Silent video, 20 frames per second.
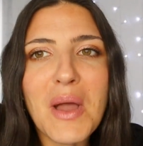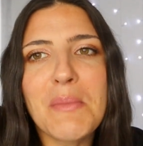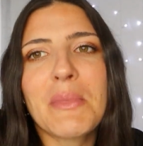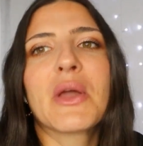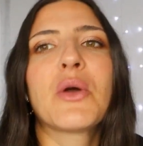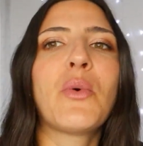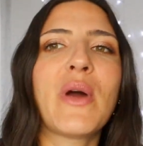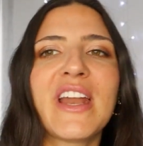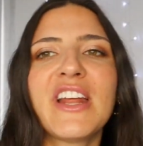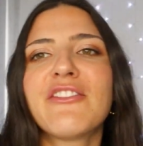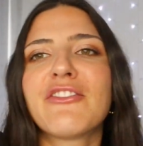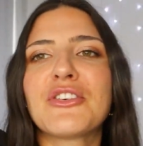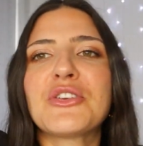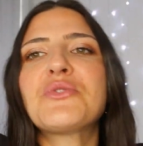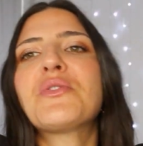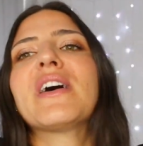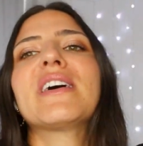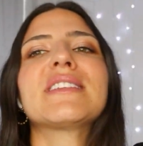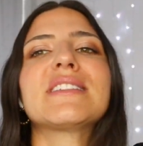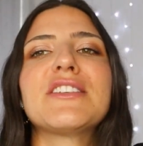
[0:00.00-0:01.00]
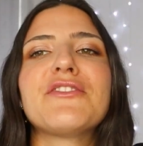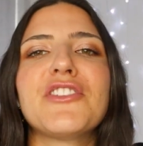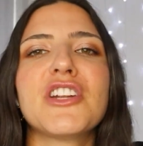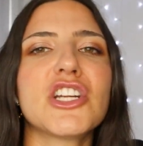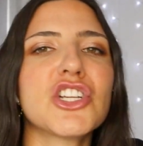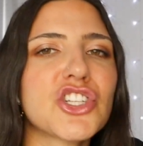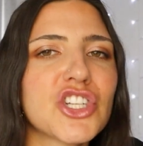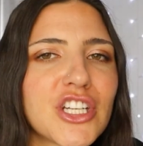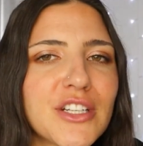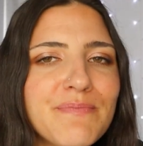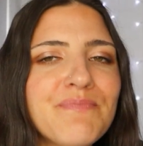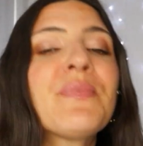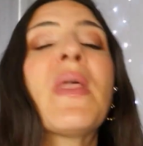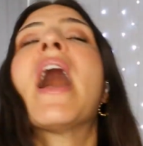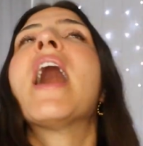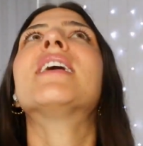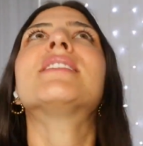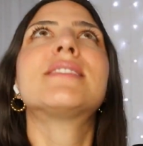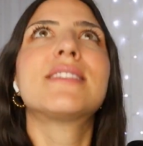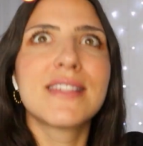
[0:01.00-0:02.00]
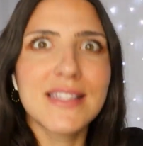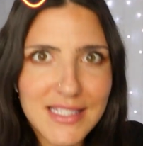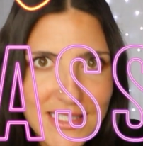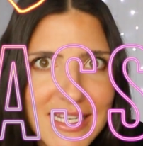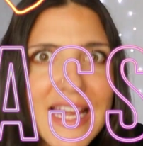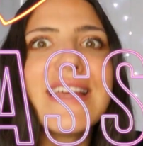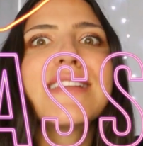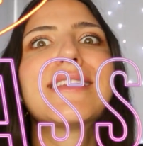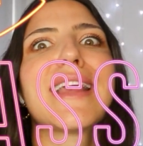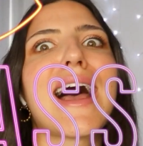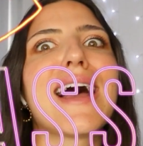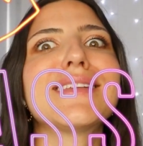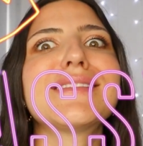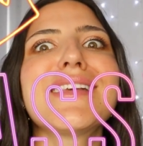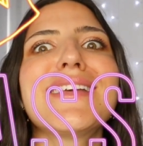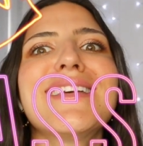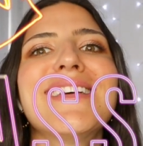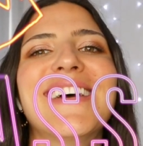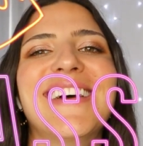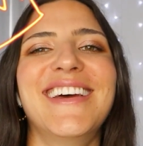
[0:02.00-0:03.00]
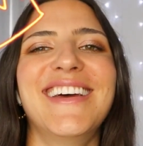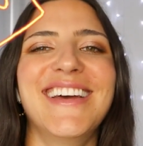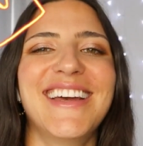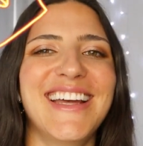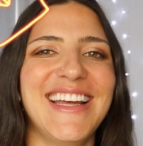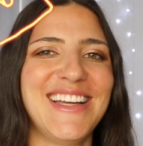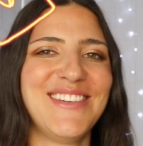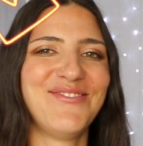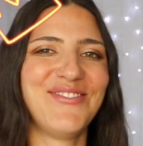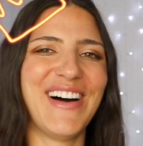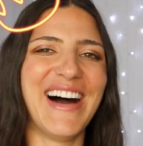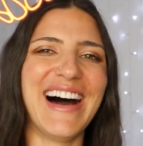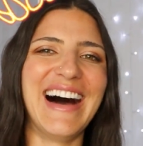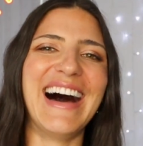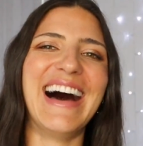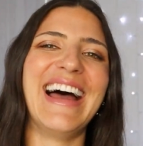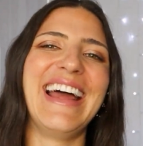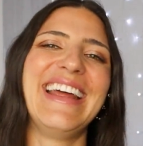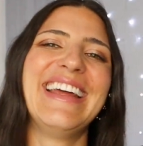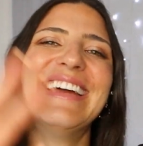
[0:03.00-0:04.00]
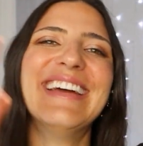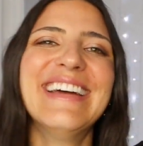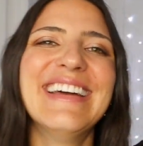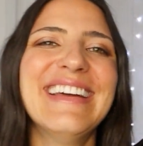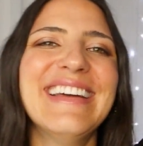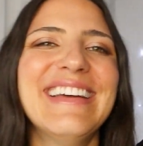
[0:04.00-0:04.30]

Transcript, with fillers: I'm like waiting for you guys to finish it. Stay sassy. Bye.